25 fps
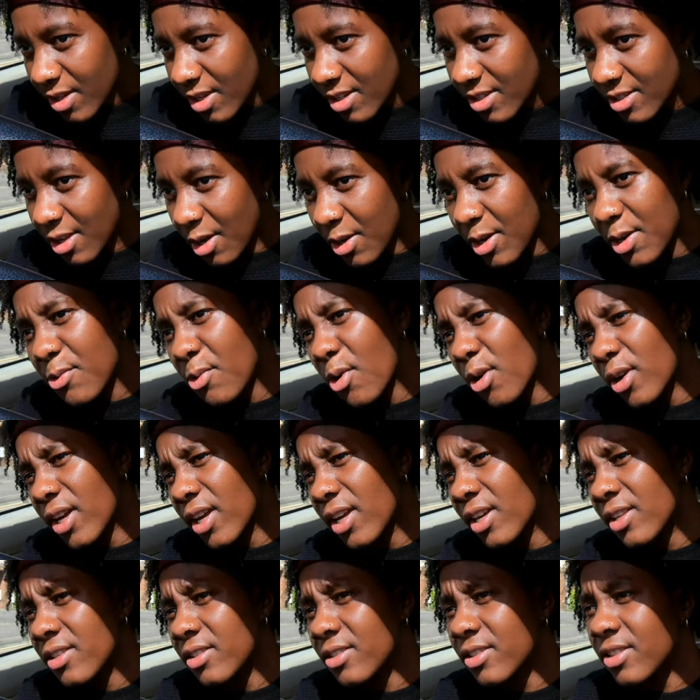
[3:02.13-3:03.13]
slowly
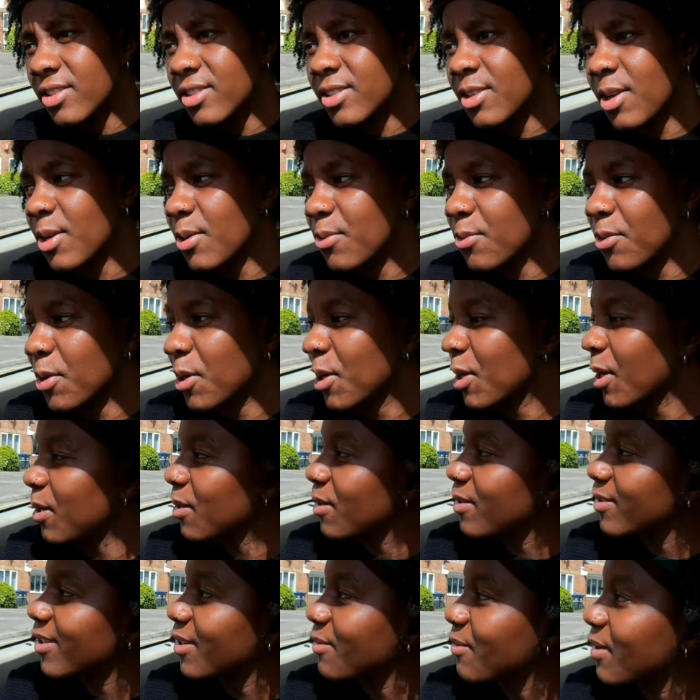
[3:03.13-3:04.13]
rocking. I
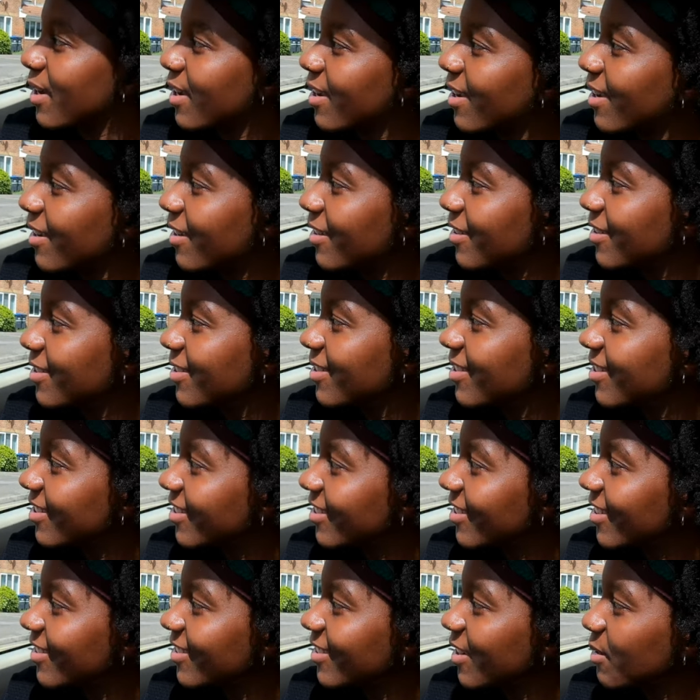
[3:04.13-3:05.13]
looked at my ex, she
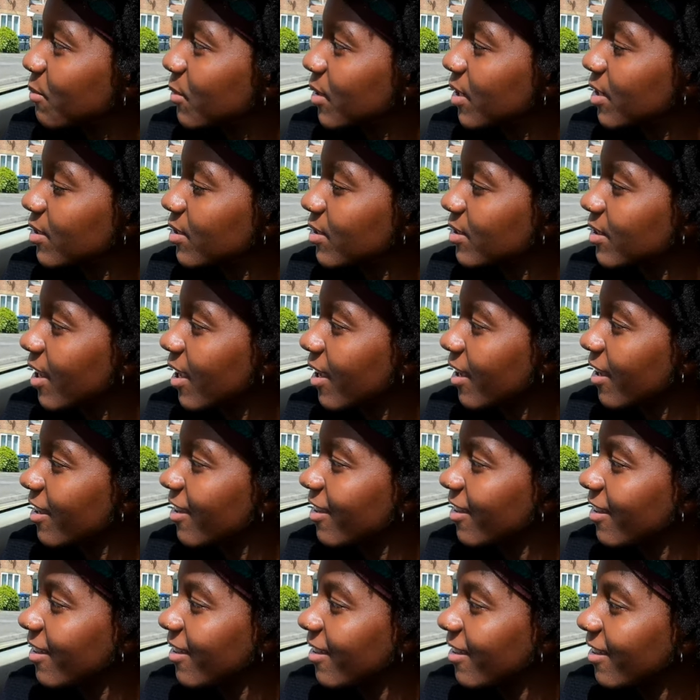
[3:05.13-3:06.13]
looked at me, she's like,
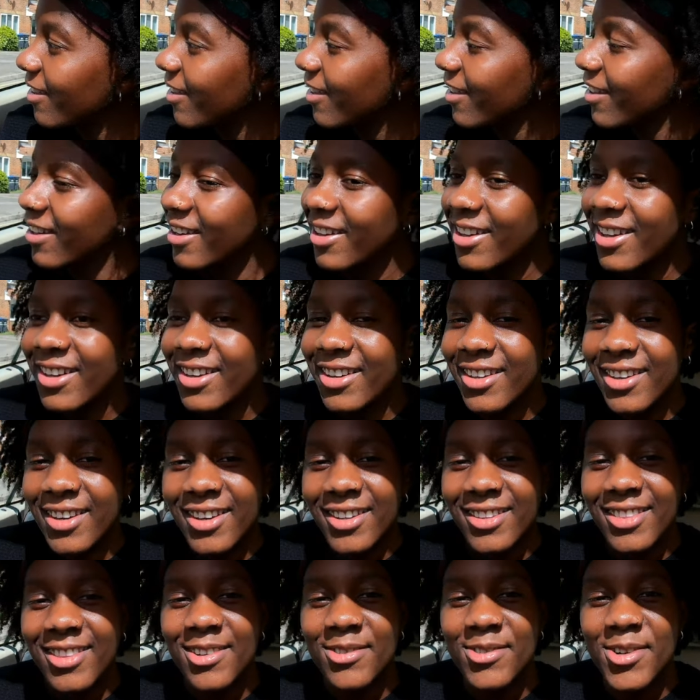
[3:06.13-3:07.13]
the
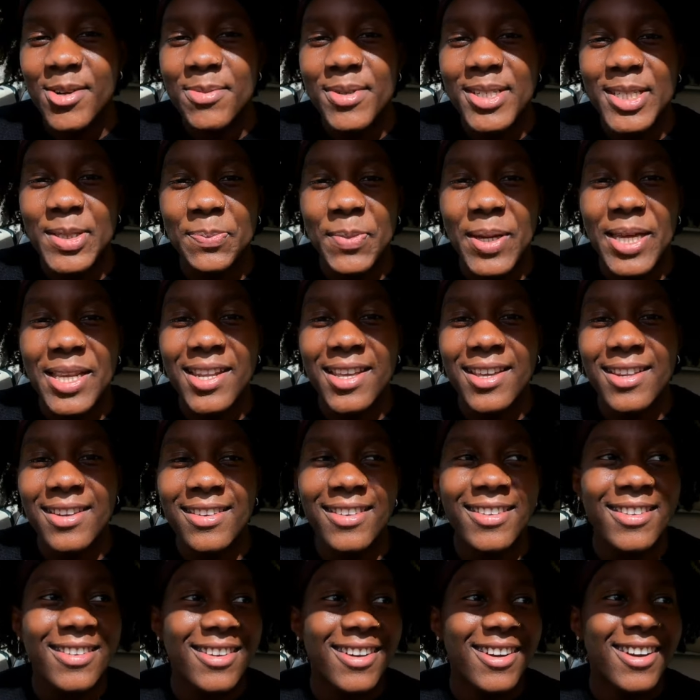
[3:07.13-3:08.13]
room is spinning.
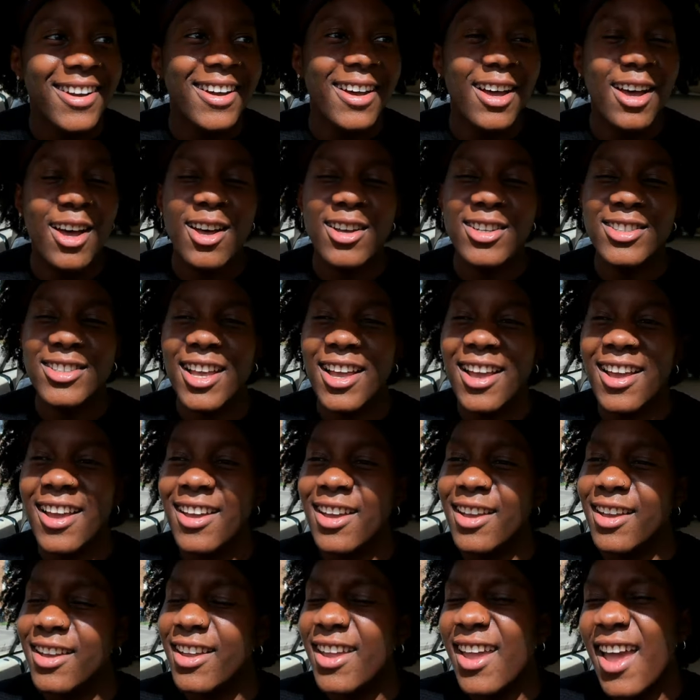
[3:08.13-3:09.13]
I was
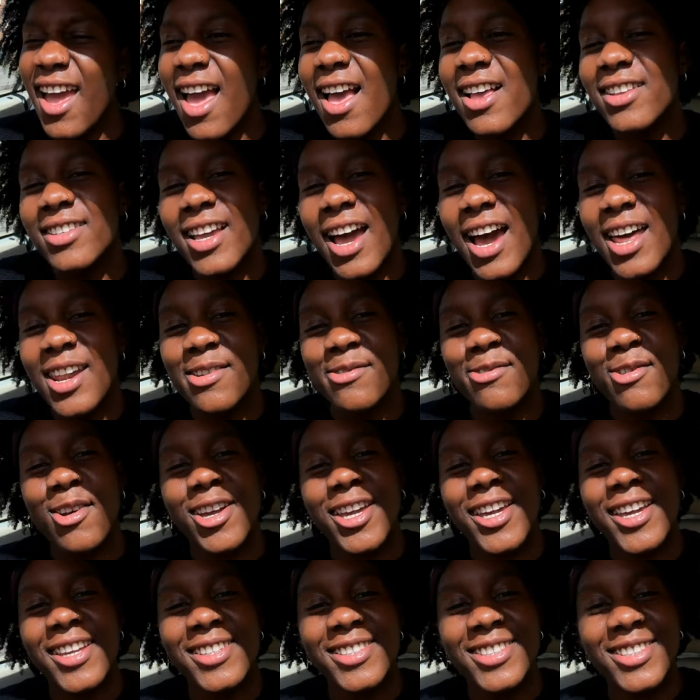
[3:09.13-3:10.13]
like, yeah, it's kind of
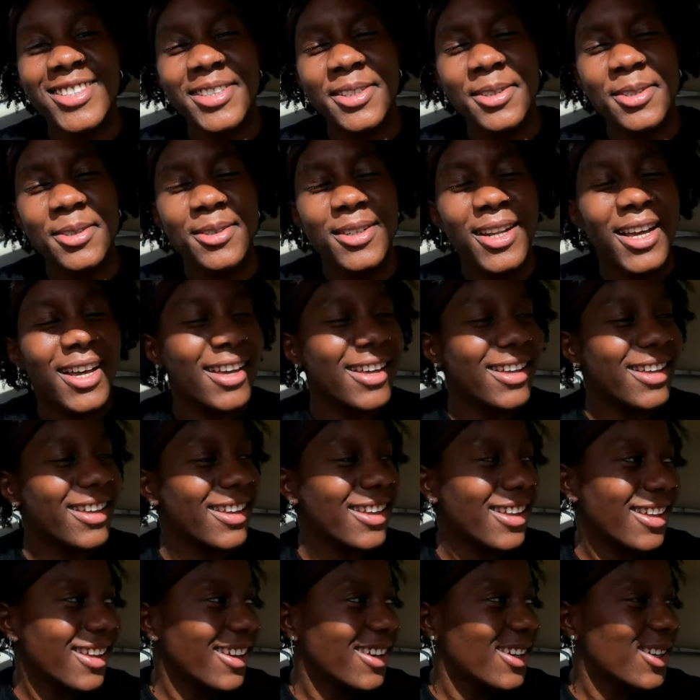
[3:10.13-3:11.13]
rocking still. Like,
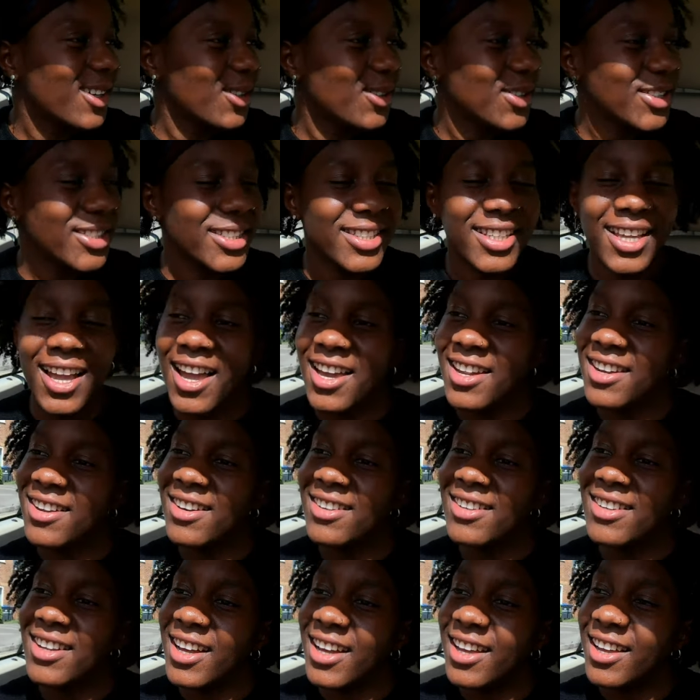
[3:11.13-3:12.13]
what's going
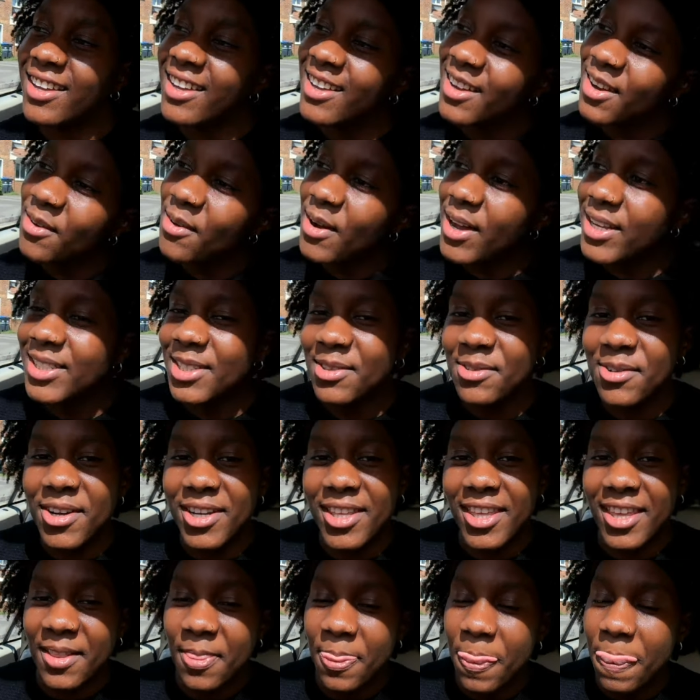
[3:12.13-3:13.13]
on? Like, why is it
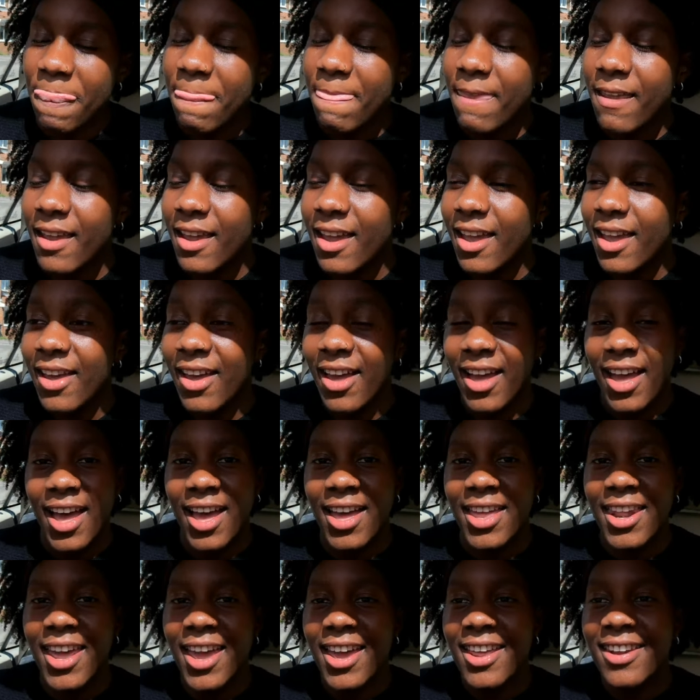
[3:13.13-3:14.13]
rocking?
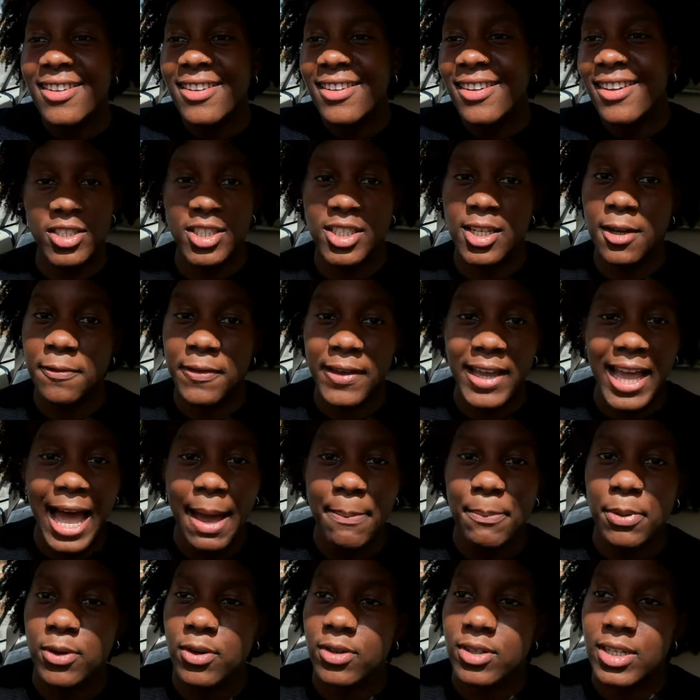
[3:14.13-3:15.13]
And then something
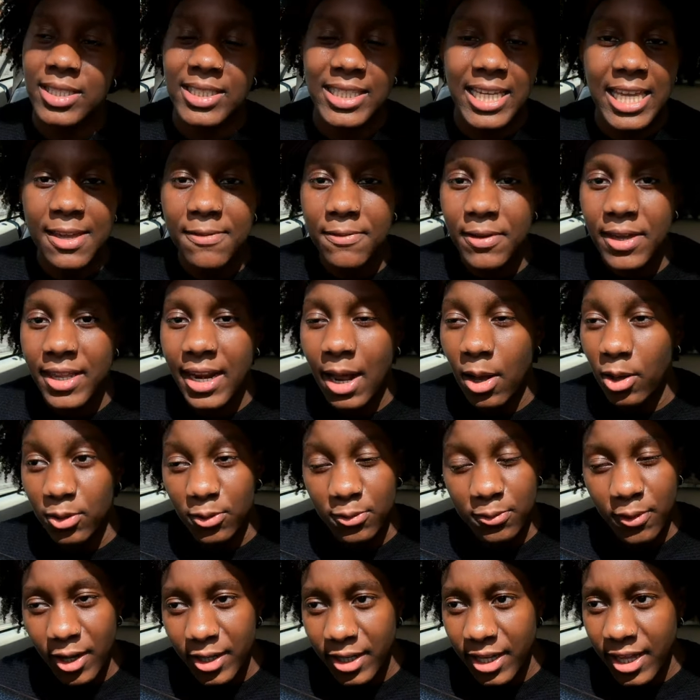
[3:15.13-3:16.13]
happened on the TV that was
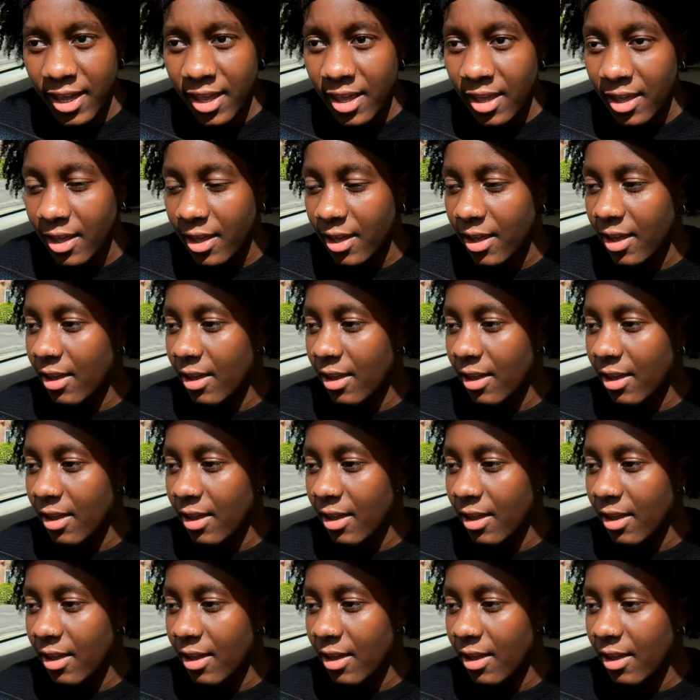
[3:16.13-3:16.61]
funny.